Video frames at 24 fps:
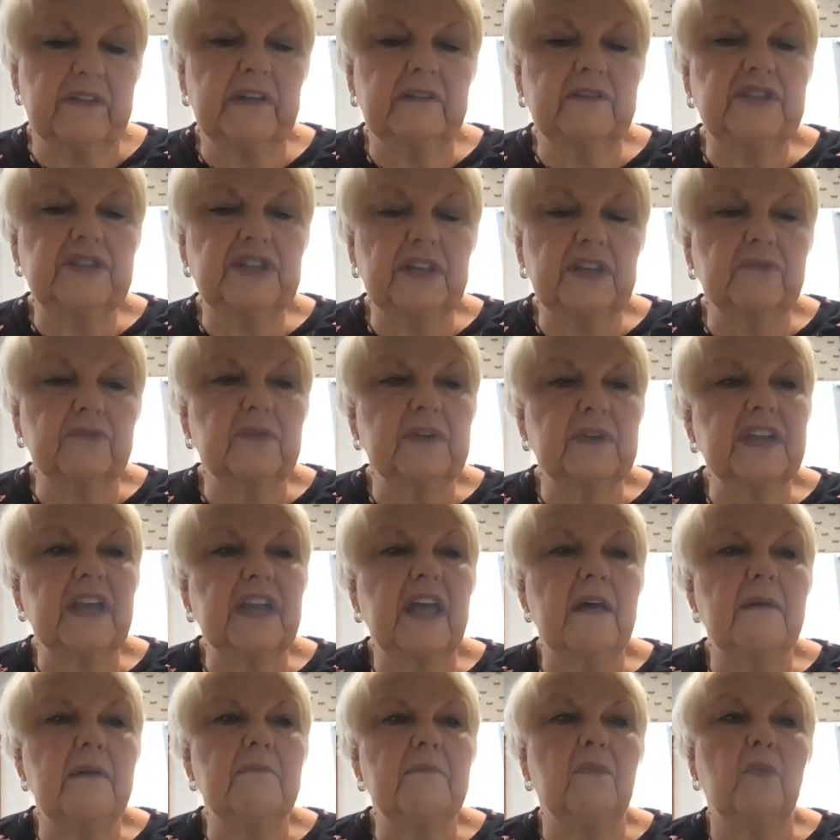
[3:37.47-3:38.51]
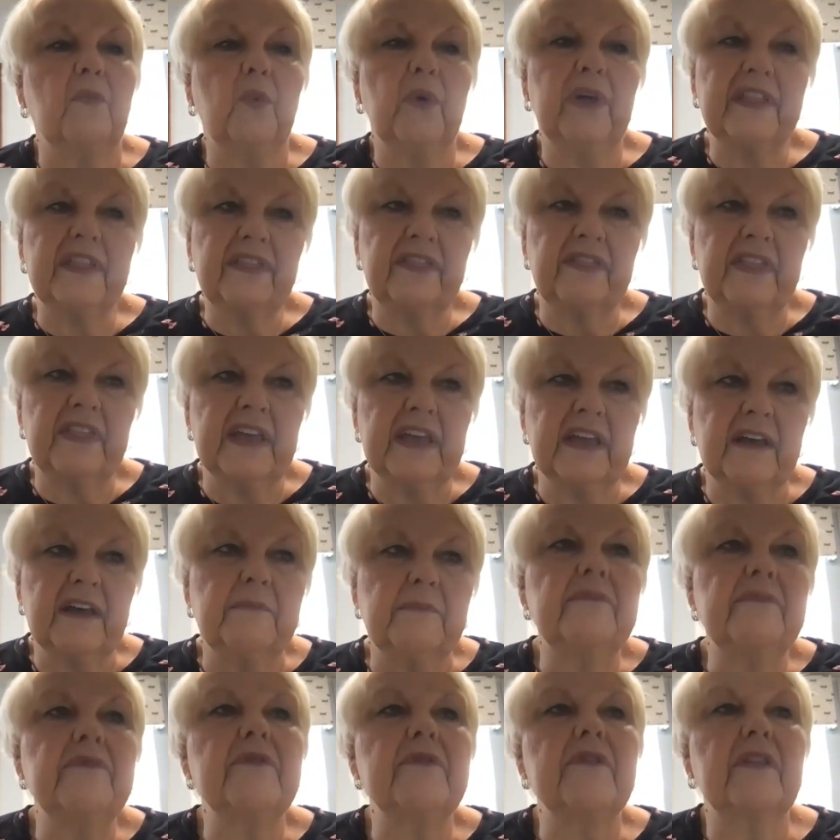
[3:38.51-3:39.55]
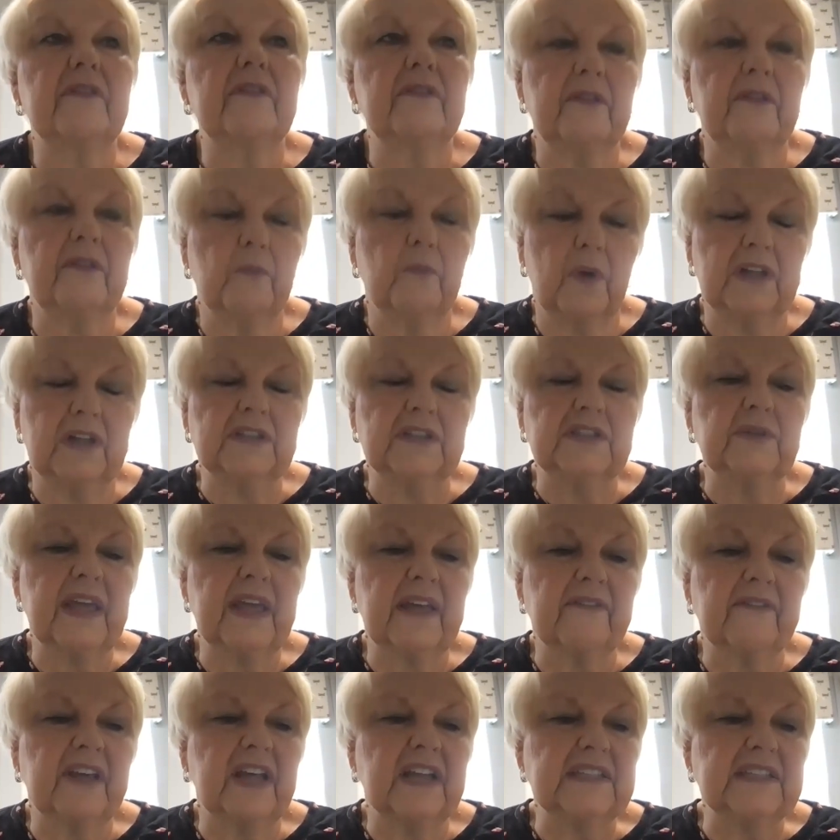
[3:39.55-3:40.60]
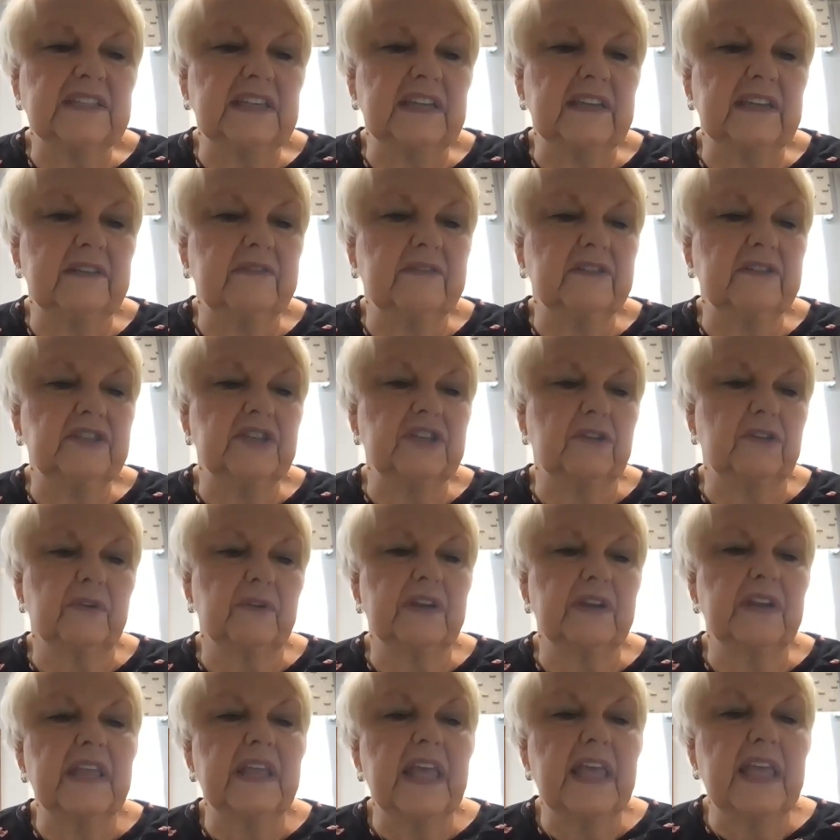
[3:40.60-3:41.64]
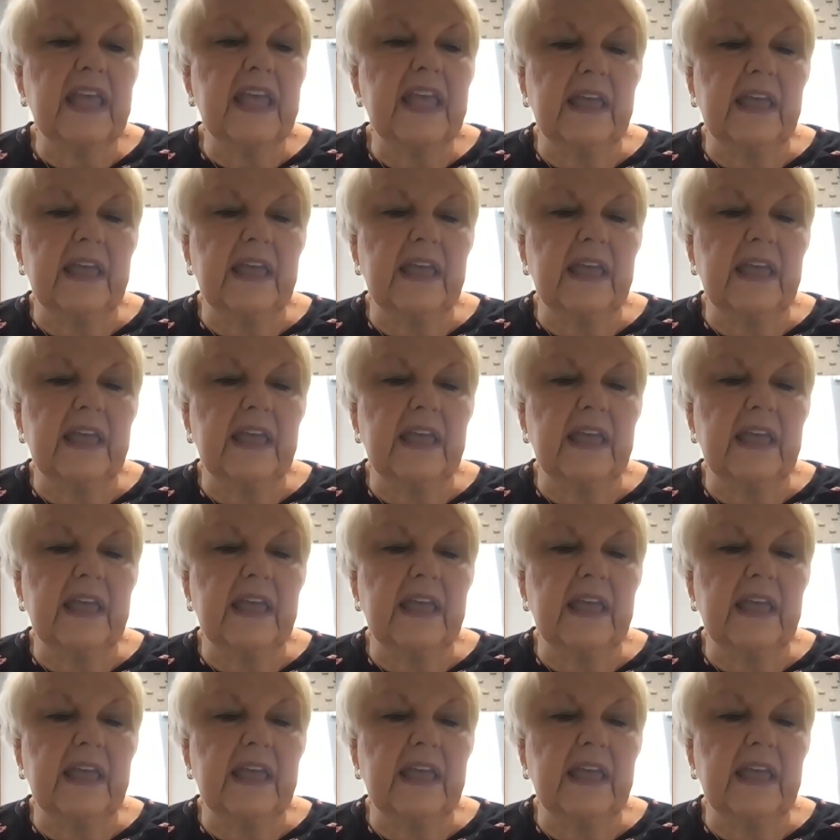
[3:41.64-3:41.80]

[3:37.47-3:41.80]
Their children come with them, the ones who have custody of their children.